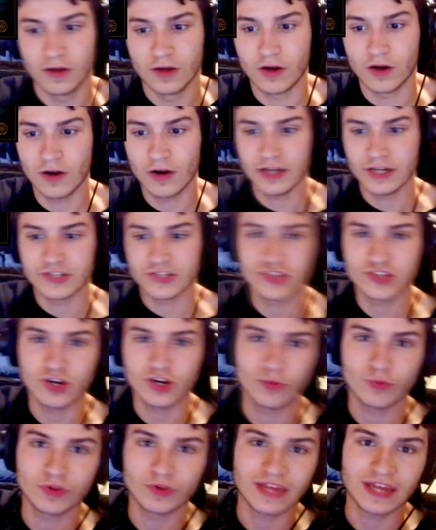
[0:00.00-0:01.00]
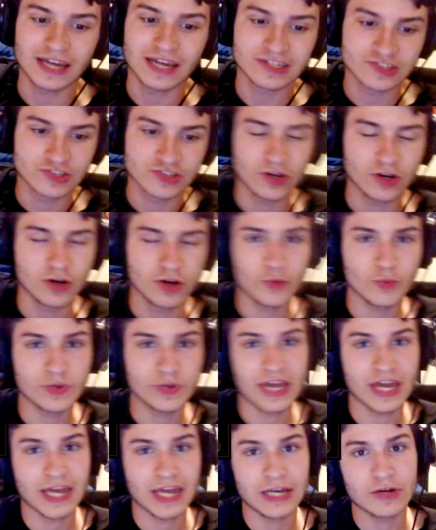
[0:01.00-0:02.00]
Alright, so with that song,
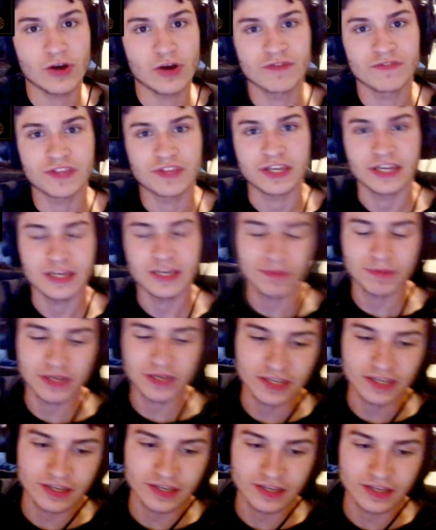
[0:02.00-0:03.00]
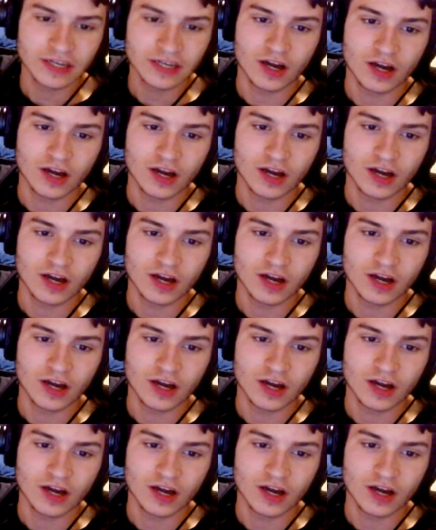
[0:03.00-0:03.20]
we end off the EP.